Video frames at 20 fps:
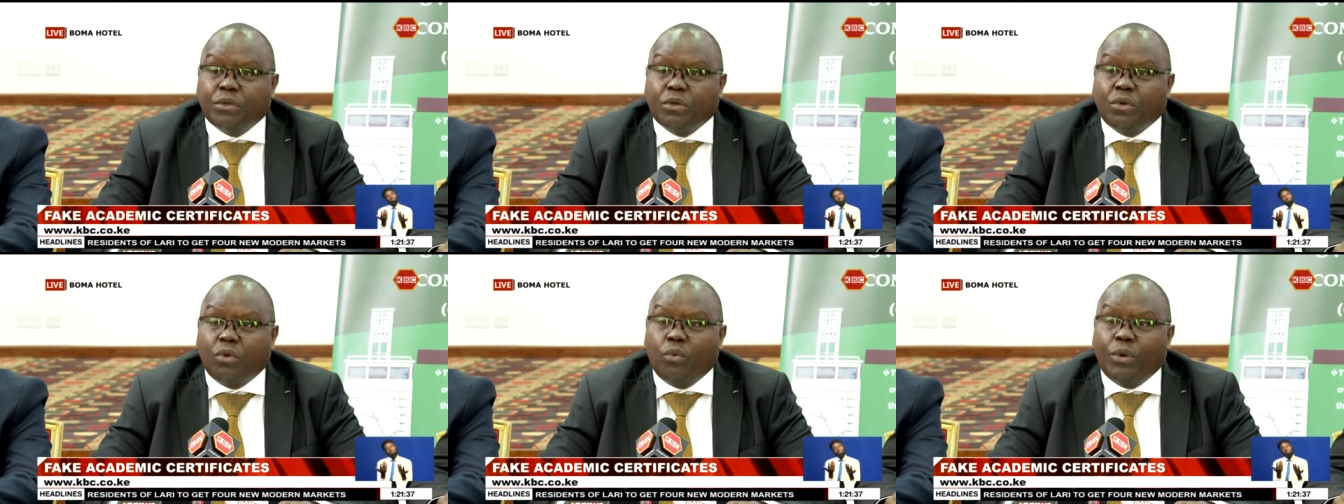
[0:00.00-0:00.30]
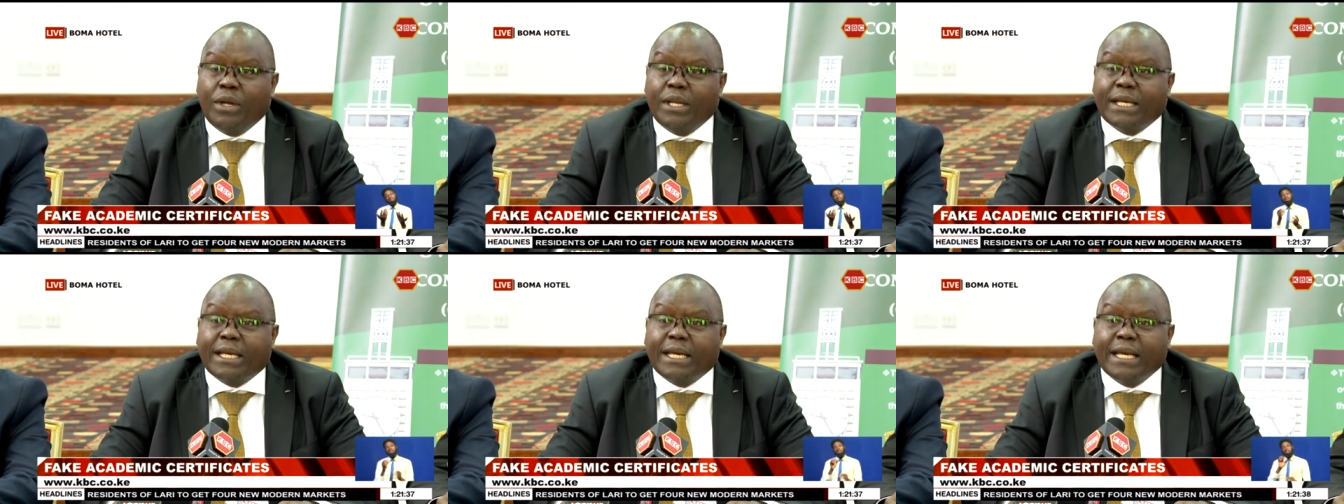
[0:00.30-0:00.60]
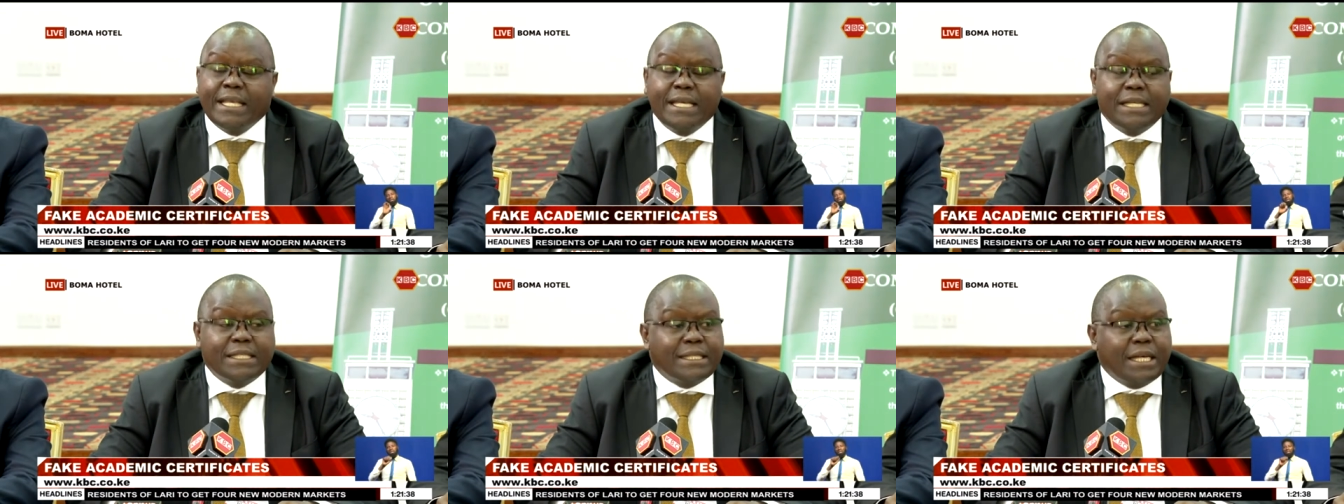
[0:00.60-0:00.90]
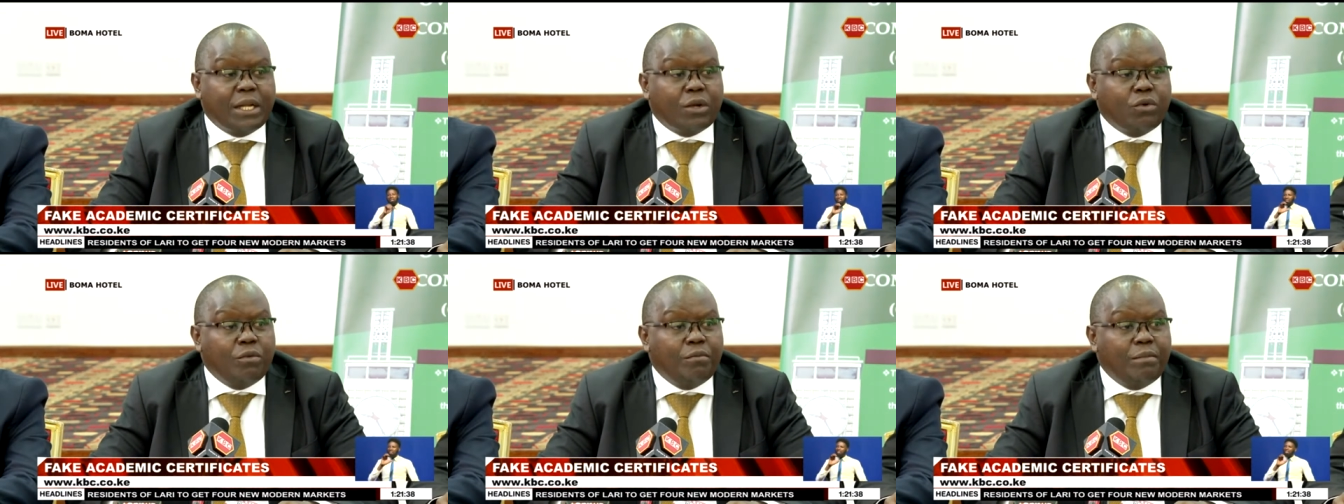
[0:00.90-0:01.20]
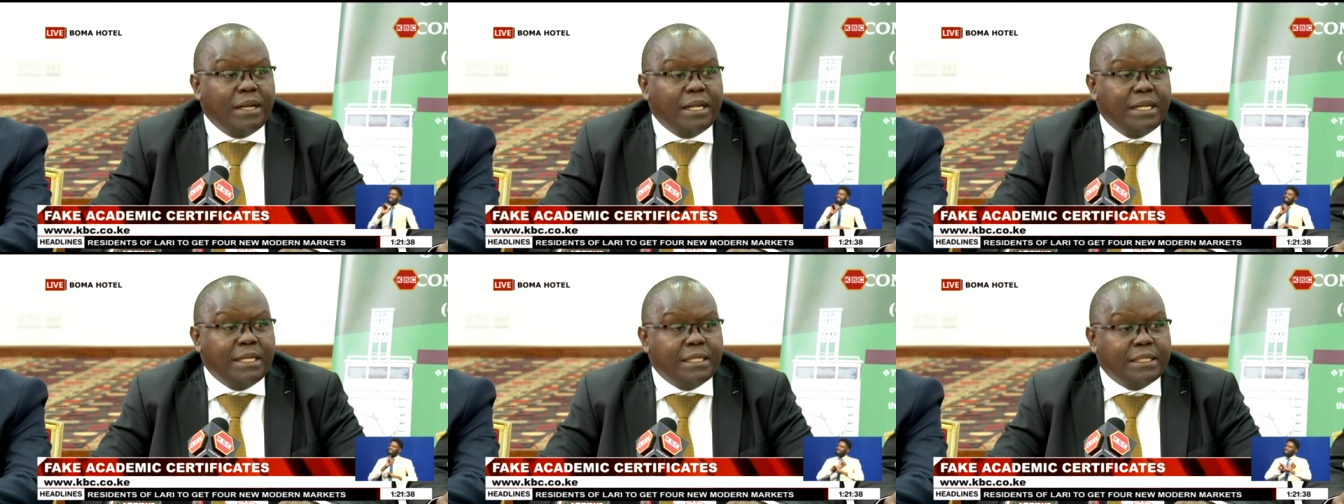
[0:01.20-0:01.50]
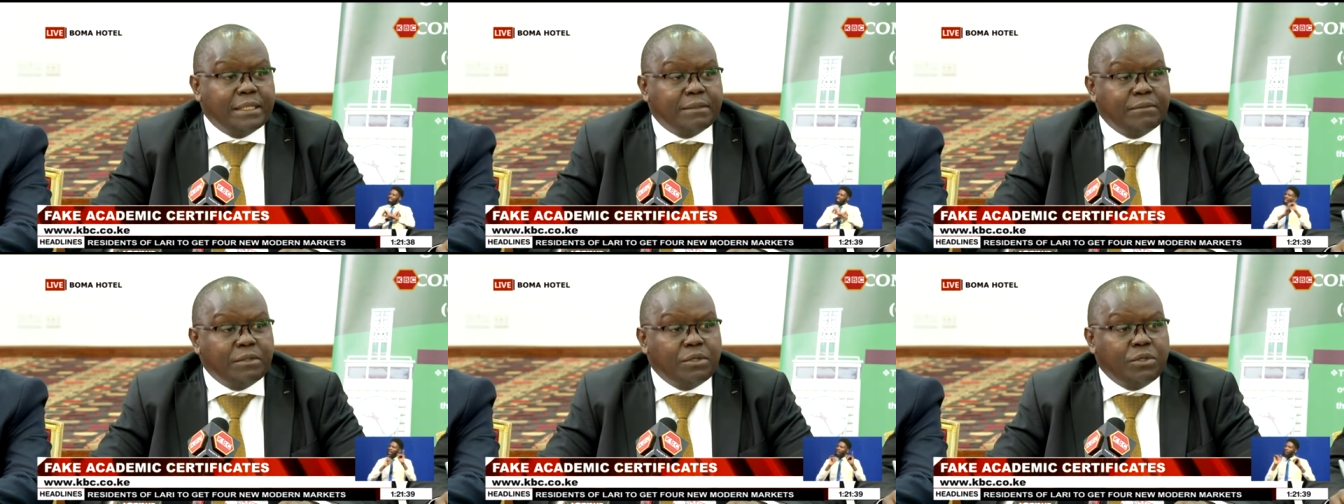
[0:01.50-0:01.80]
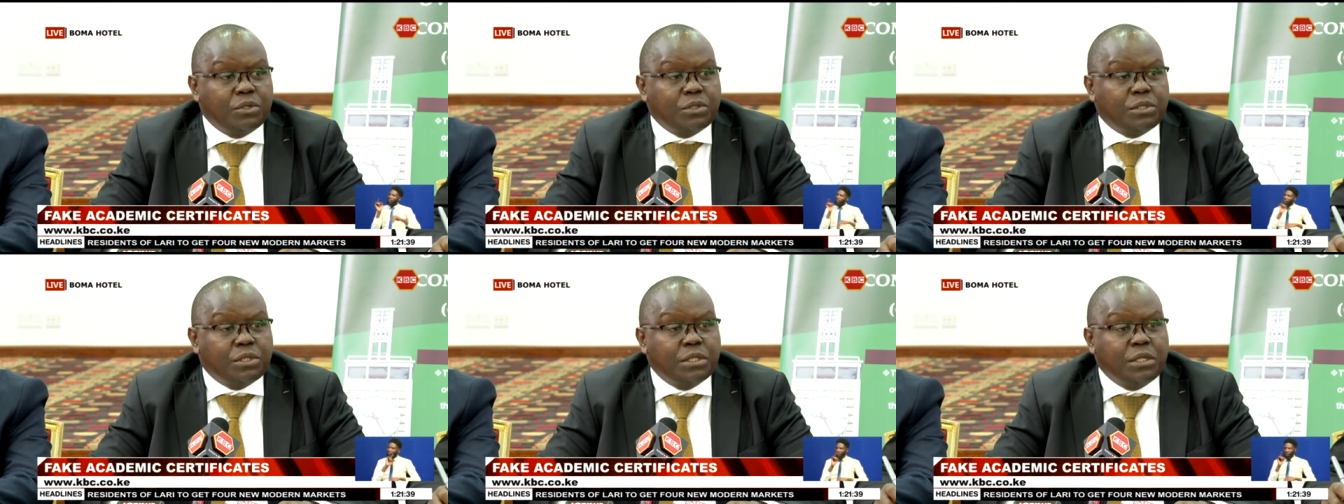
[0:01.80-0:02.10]
when Kenyans are complaining,
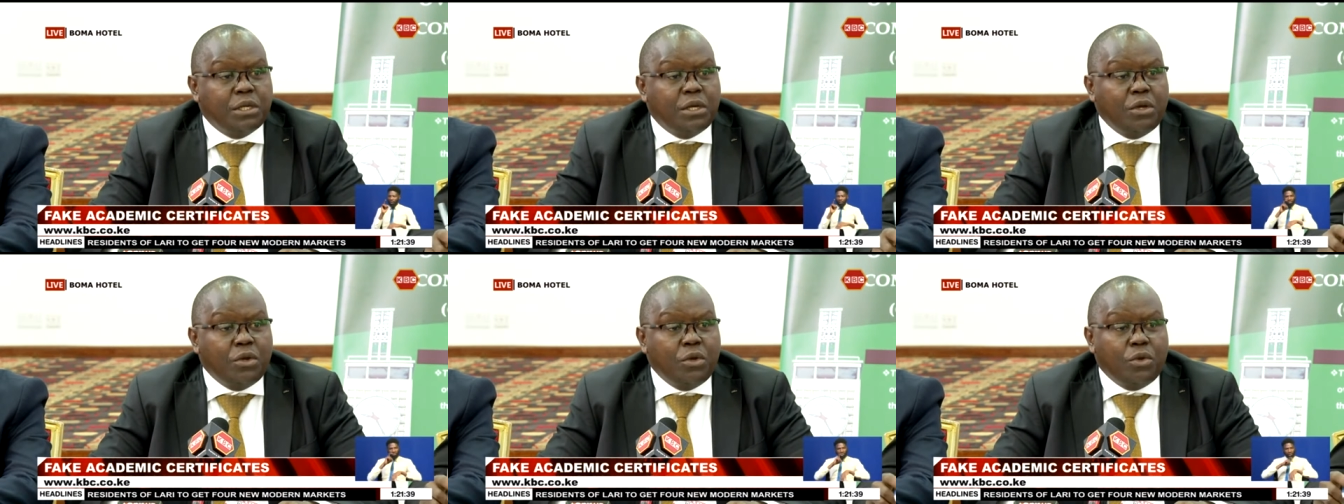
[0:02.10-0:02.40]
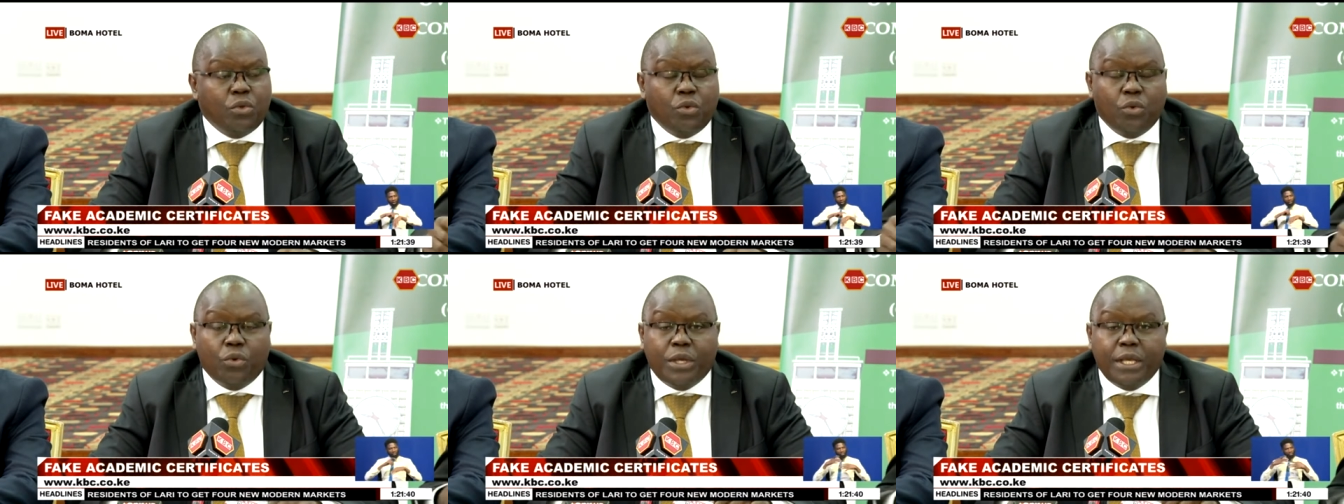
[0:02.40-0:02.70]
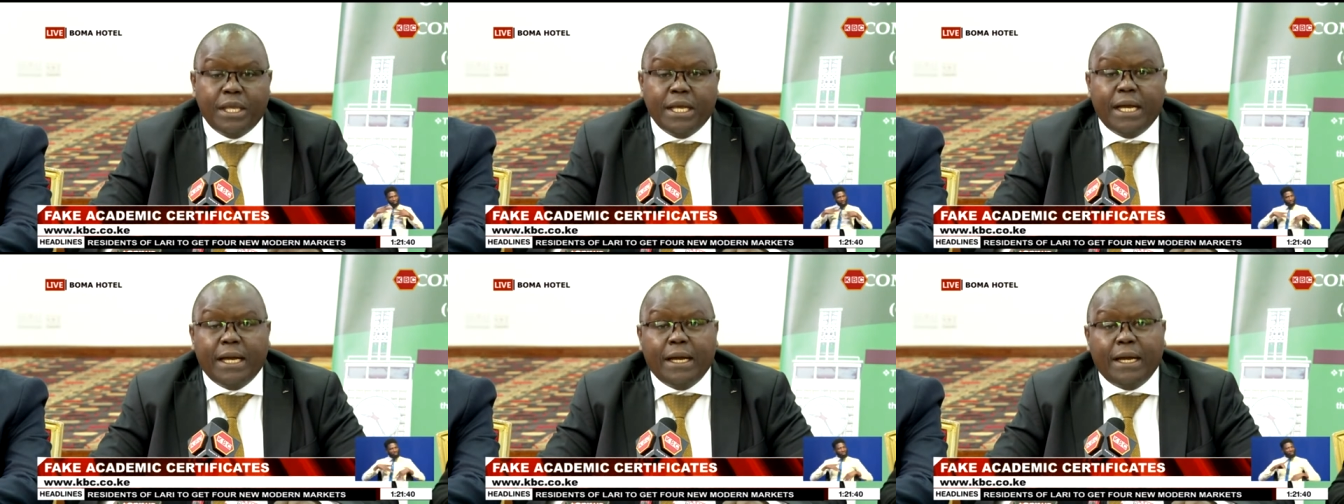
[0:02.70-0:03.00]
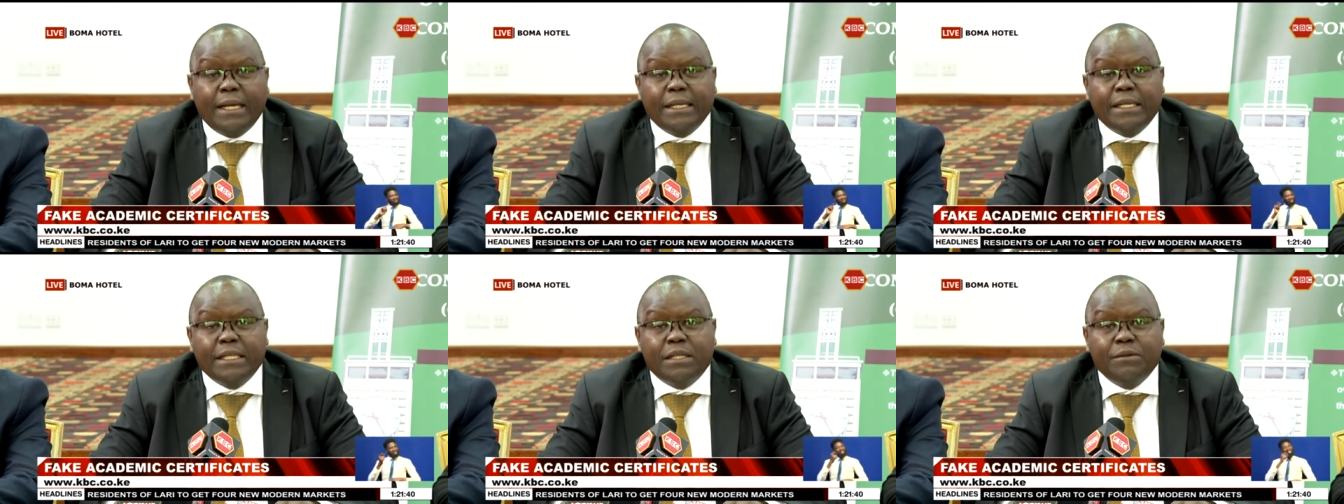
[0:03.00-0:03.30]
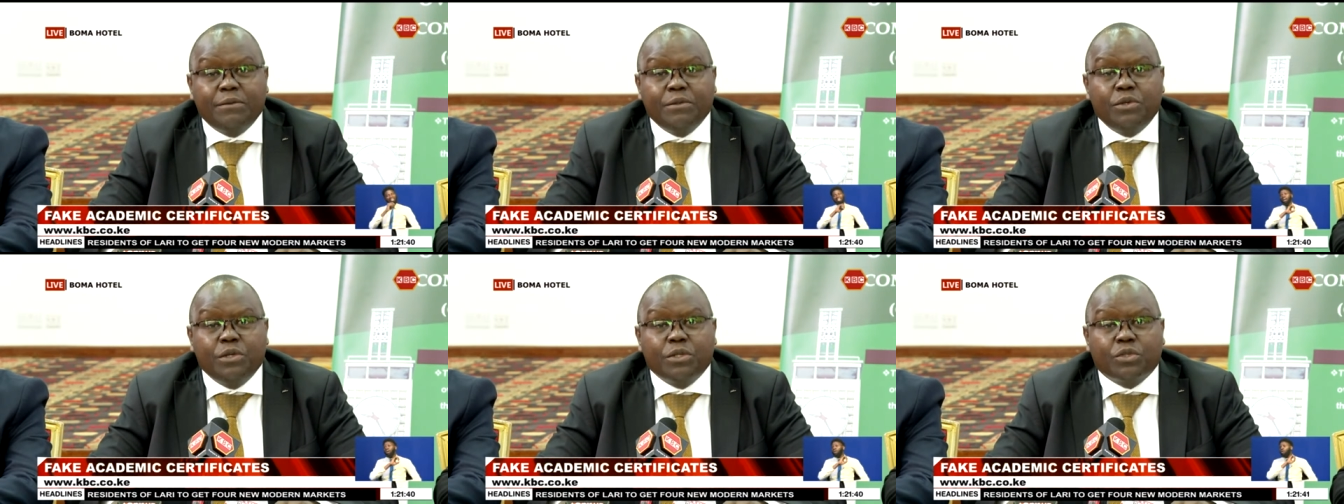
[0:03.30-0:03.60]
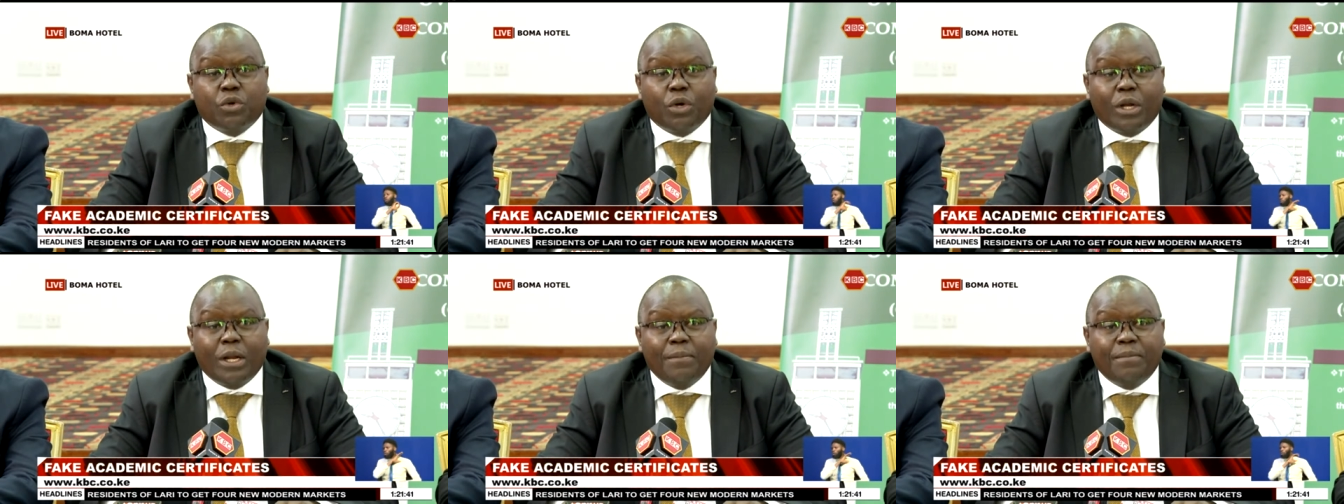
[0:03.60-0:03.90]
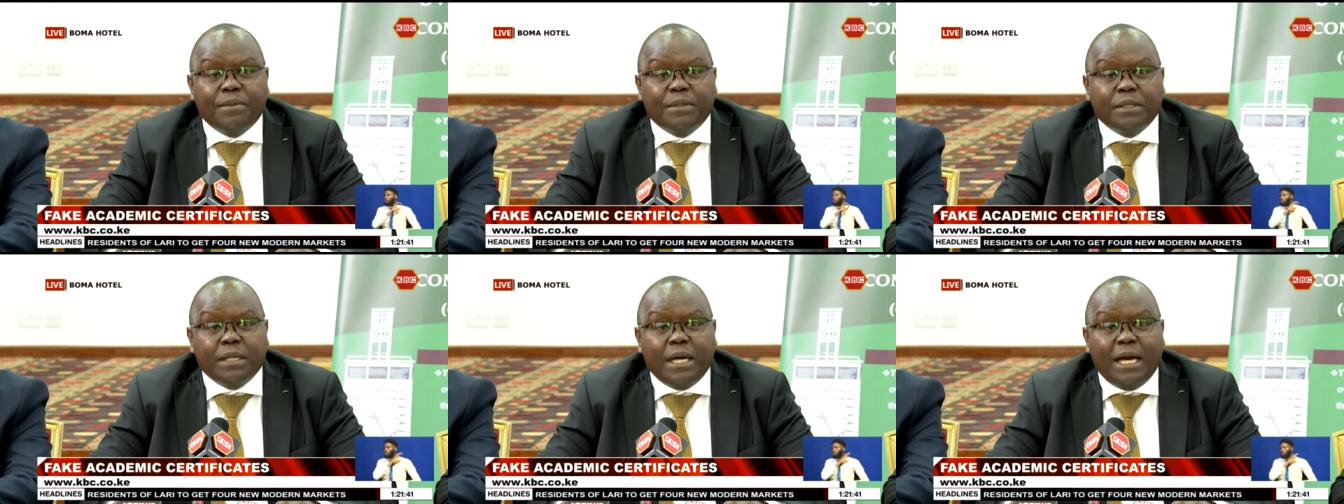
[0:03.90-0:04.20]
because you hear an individual is corrupt,